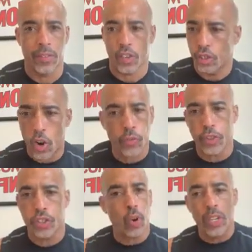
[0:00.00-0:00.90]
There's no
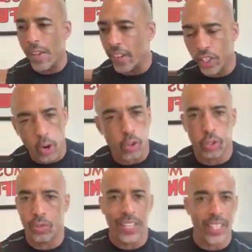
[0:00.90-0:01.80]
living
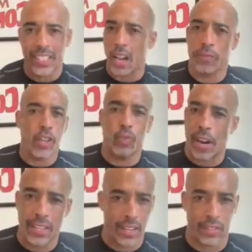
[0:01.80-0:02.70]
social discounts for
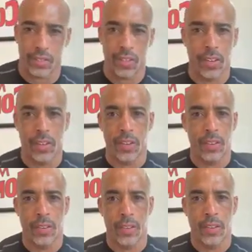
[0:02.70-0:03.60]
greatness.
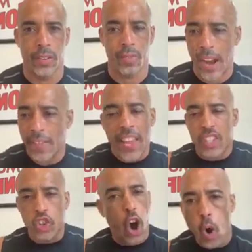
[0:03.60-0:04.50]
Right?
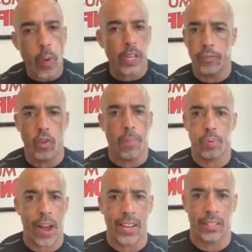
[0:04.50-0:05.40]
It's always full
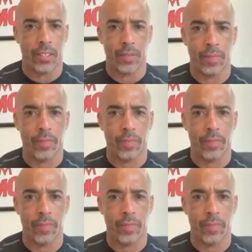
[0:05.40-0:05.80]
price.